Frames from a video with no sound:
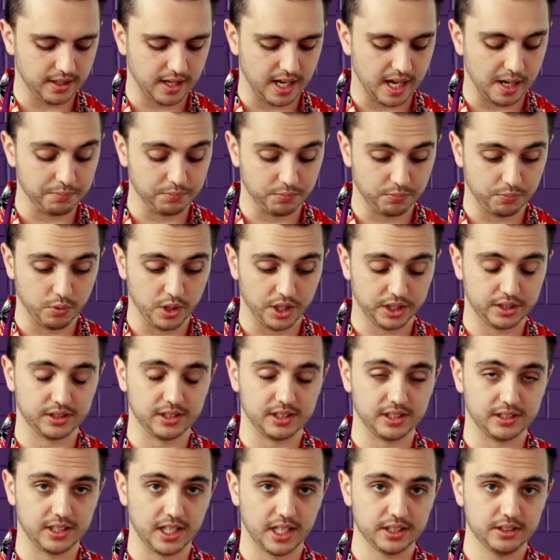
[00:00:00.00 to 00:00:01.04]
I'm working on
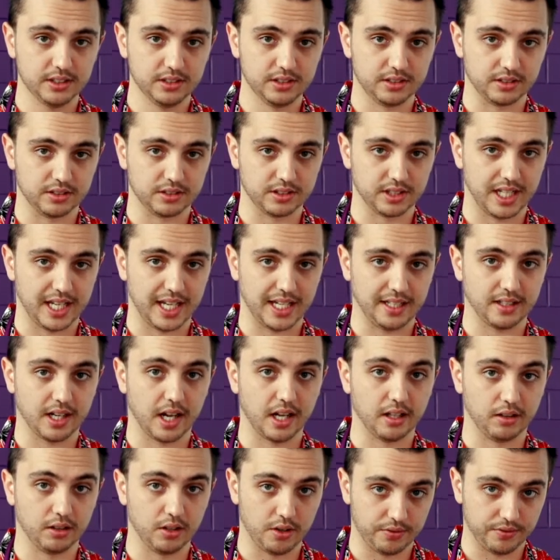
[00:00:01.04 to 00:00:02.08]
induction, so it's going to heat a
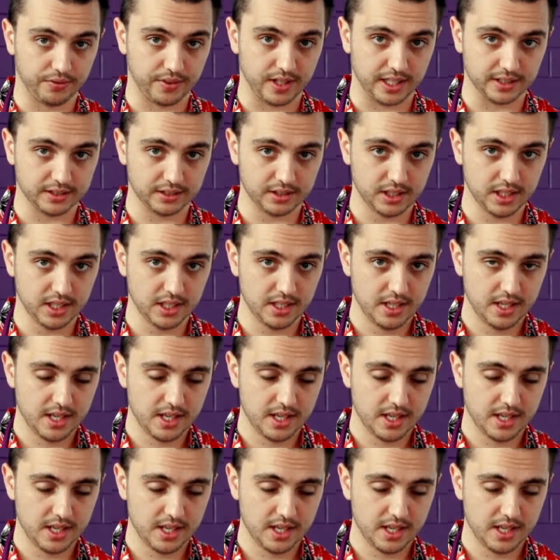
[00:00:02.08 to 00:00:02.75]
lot faster.